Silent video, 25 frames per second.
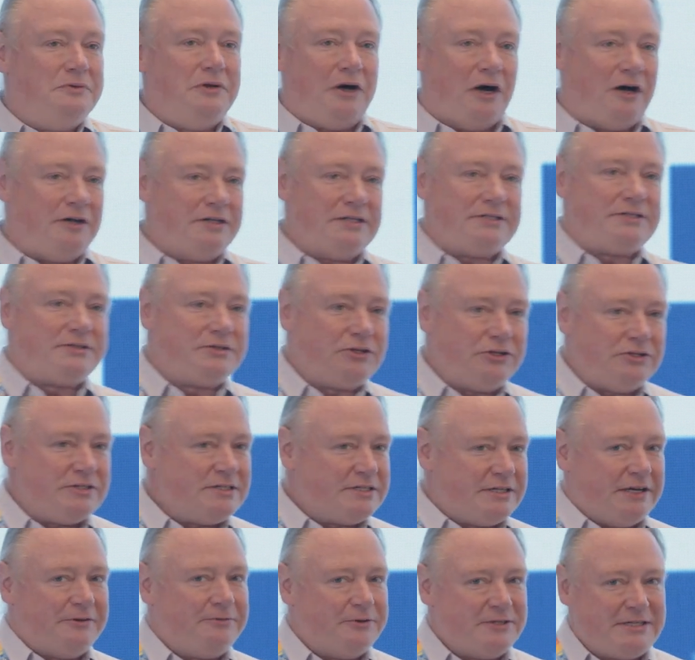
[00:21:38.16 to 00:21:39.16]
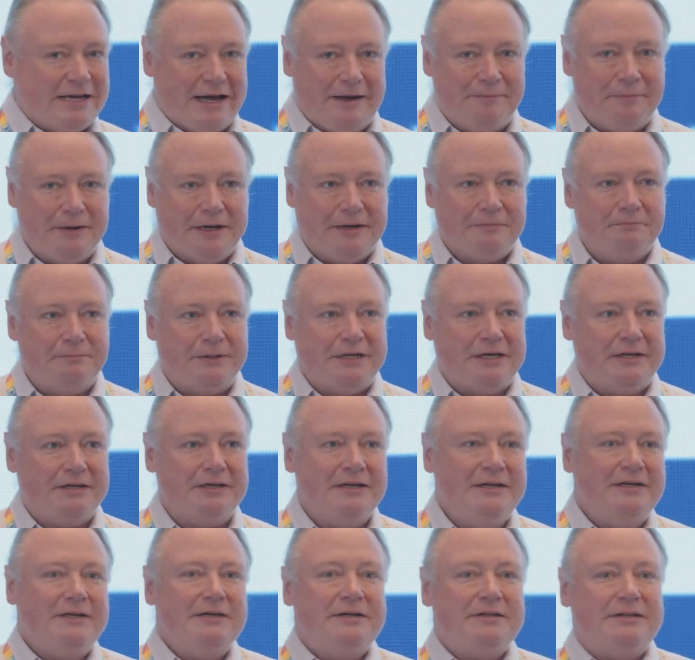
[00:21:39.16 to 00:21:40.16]
all this good stuff was happening,
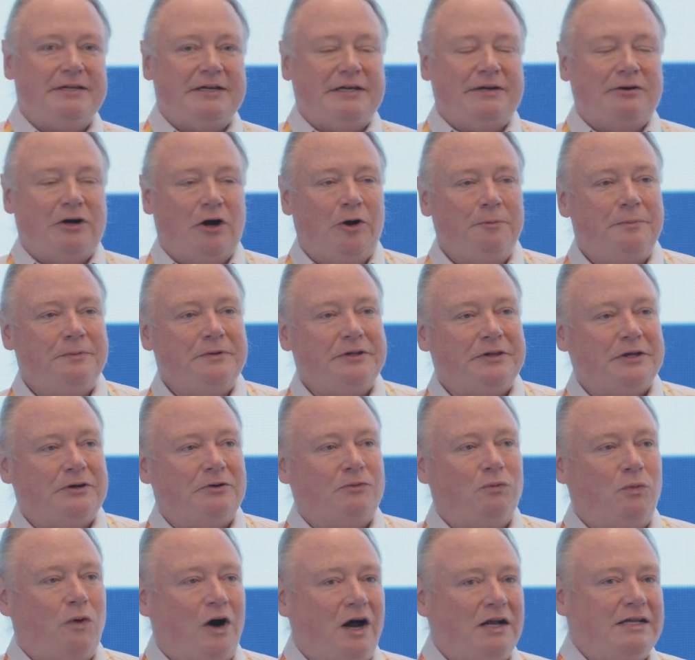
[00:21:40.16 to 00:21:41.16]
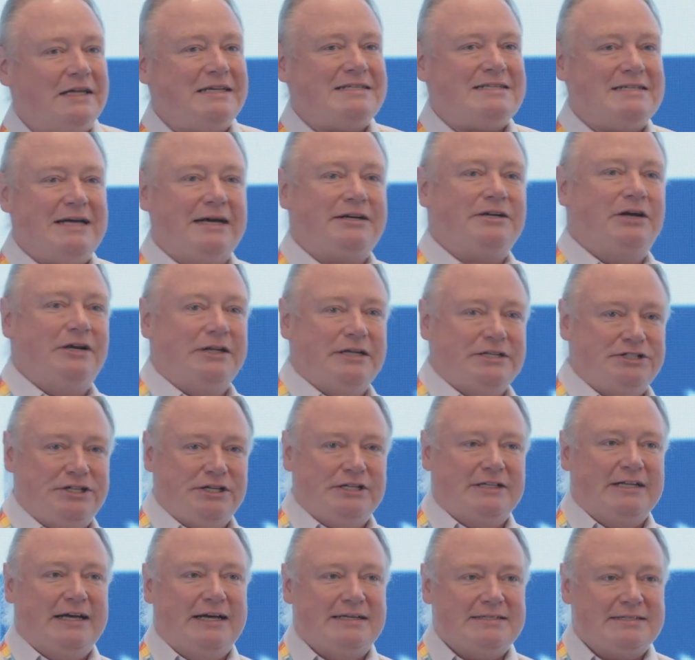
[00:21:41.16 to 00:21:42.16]
but the wallet
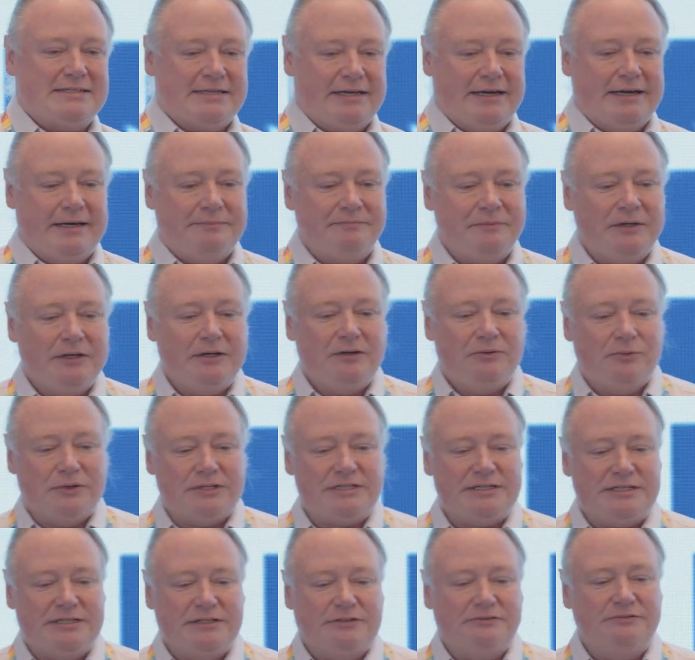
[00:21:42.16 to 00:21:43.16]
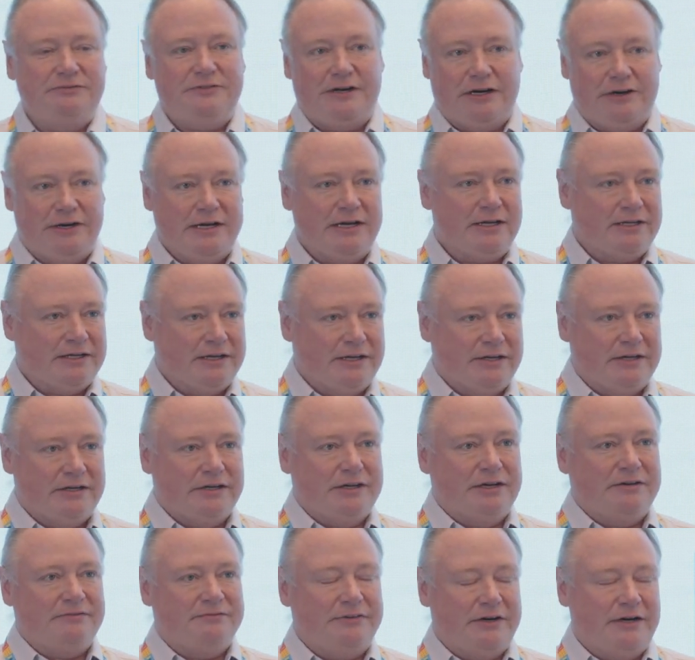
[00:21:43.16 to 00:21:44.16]
technology landscape was still very
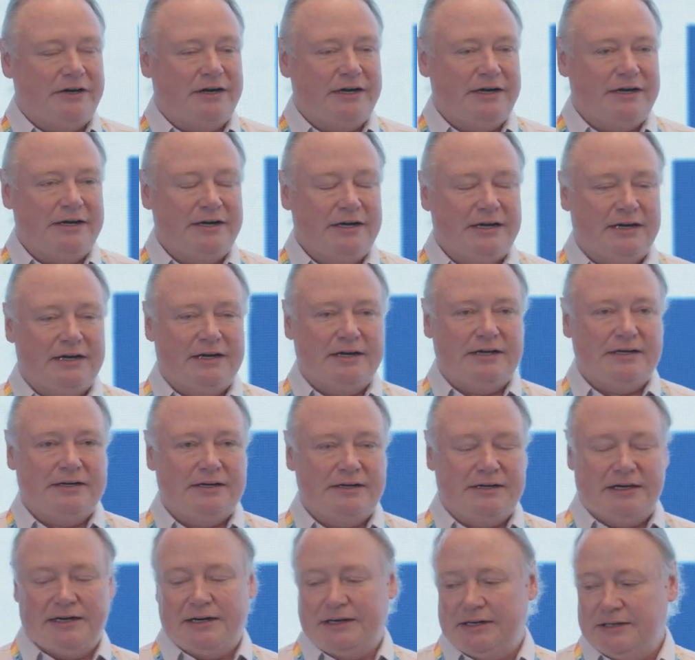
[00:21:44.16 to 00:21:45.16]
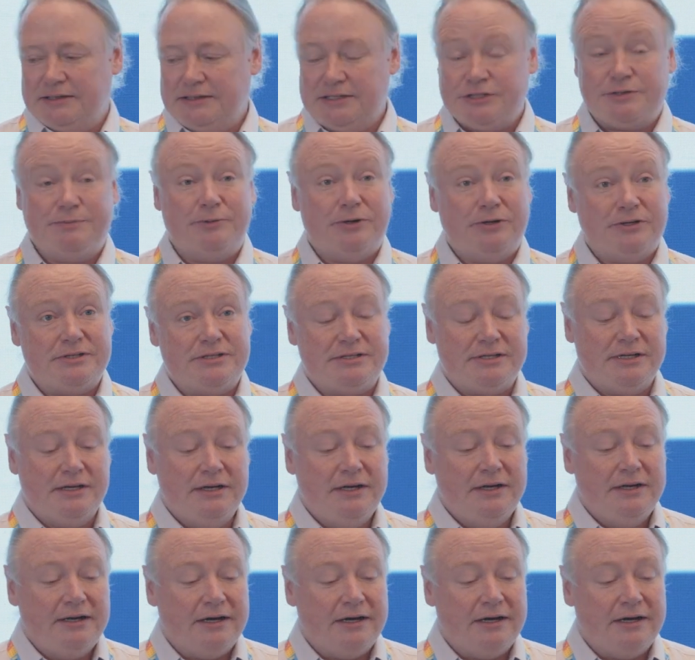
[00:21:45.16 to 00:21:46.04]
cluttered and very dispersed.